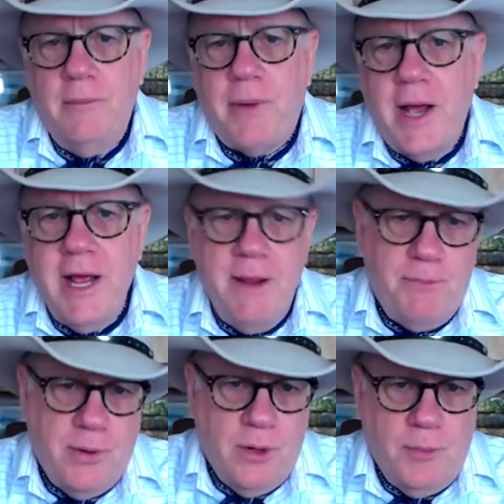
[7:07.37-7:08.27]
by a
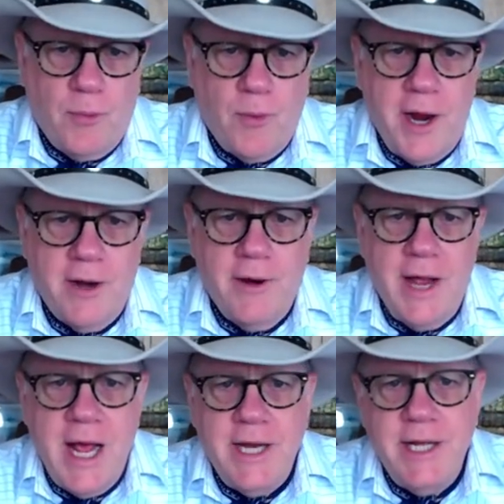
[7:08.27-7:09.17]
pulp writer,
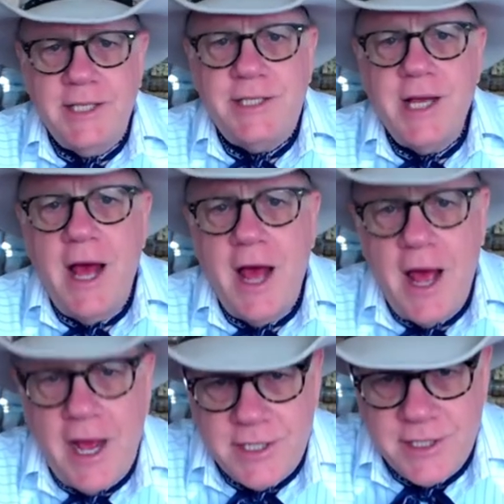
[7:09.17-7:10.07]
and it's
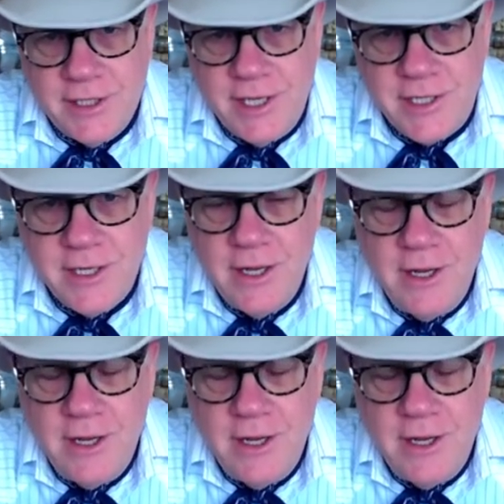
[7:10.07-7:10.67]
excellent.